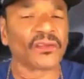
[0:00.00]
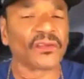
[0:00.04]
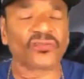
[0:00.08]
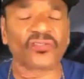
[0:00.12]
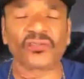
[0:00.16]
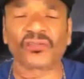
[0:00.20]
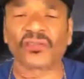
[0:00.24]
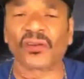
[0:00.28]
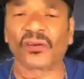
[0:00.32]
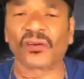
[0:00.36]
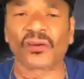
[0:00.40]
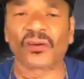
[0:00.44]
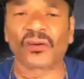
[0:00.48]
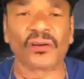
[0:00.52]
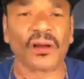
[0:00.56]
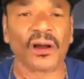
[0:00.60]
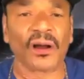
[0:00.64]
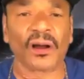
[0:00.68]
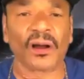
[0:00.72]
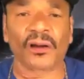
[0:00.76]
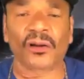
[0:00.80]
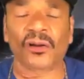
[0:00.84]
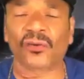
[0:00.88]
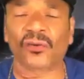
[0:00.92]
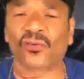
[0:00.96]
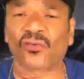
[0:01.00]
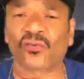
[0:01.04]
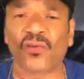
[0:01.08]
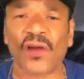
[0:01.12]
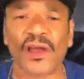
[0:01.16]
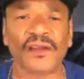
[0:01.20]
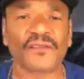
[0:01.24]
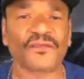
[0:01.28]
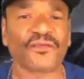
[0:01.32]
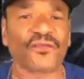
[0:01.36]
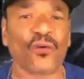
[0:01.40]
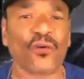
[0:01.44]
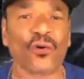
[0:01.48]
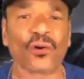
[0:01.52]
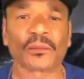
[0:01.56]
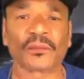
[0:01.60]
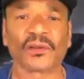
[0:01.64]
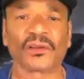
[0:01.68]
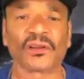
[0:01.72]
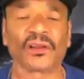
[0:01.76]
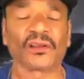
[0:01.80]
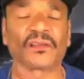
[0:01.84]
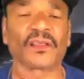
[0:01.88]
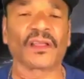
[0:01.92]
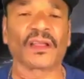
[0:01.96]
This is a great
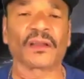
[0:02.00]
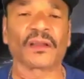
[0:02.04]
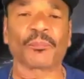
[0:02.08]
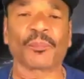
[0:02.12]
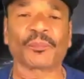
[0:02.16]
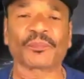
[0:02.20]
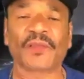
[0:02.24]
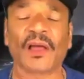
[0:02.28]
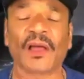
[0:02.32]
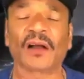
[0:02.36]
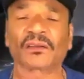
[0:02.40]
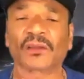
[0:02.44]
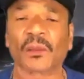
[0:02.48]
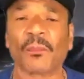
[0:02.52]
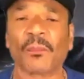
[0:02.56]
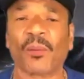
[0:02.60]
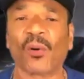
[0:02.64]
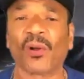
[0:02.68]
formula that Dr.